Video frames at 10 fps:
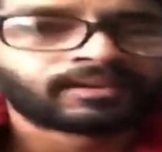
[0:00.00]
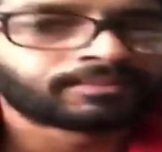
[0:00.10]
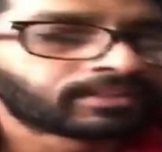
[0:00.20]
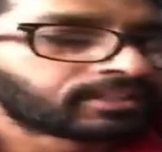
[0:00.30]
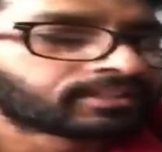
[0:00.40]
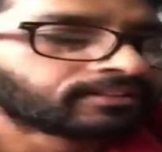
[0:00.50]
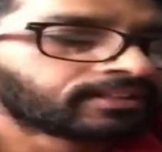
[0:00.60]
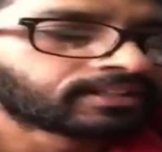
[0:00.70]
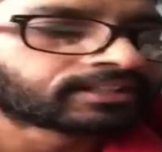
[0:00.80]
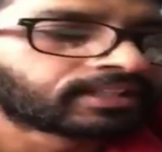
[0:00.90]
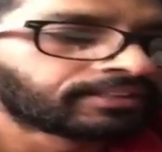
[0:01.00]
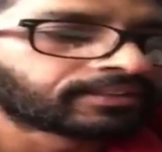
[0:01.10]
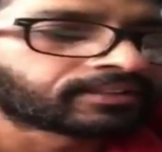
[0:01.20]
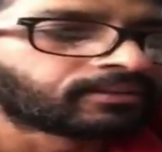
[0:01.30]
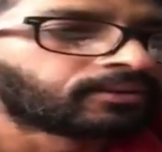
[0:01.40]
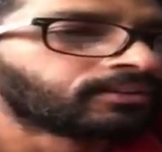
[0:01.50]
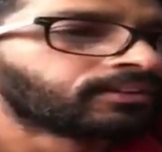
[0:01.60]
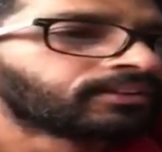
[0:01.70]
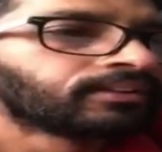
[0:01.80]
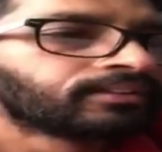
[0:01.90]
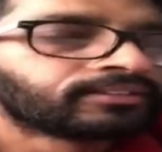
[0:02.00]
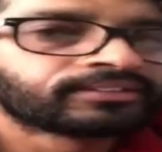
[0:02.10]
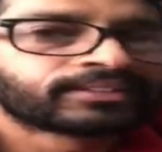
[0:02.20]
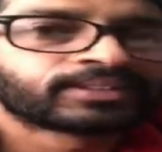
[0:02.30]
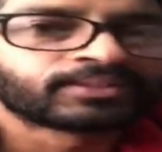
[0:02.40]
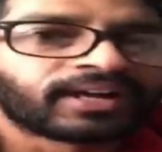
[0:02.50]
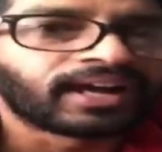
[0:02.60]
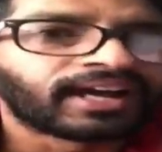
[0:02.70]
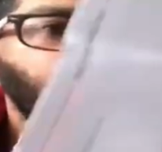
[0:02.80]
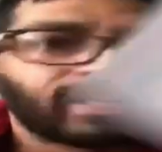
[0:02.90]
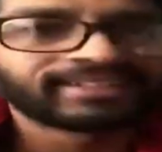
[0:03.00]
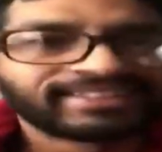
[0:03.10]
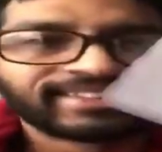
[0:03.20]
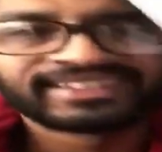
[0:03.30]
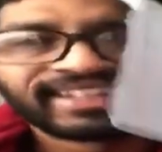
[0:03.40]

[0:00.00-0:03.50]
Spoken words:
What I'm gonna do is give a call to Anne